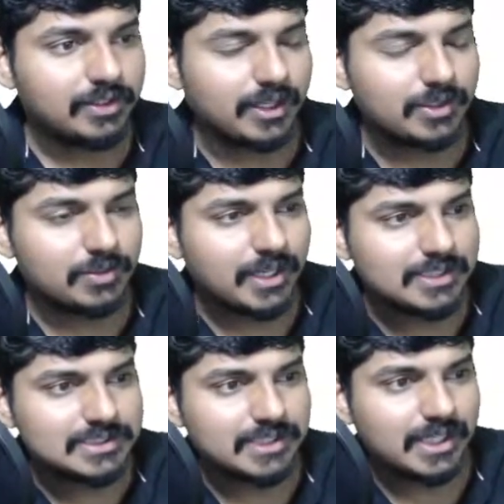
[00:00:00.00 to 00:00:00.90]
can you
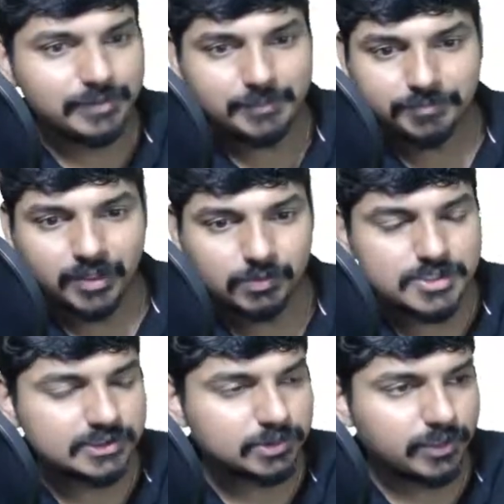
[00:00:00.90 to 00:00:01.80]
guys tell me
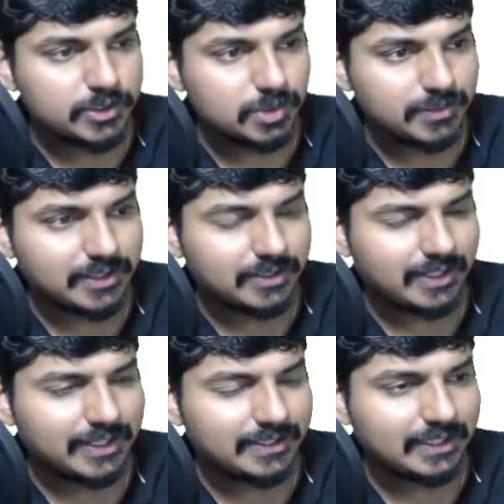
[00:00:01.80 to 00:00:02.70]
which is going to be the
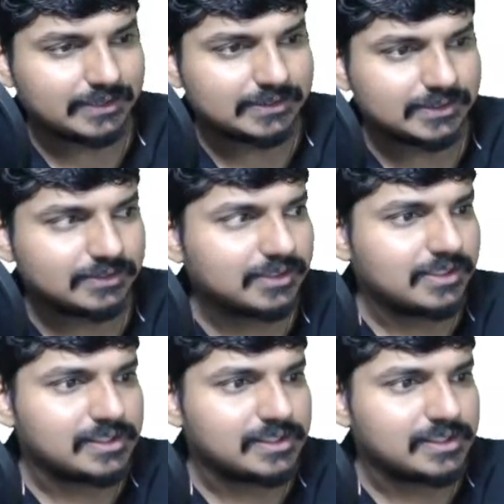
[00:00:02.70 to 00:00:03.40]
right answer?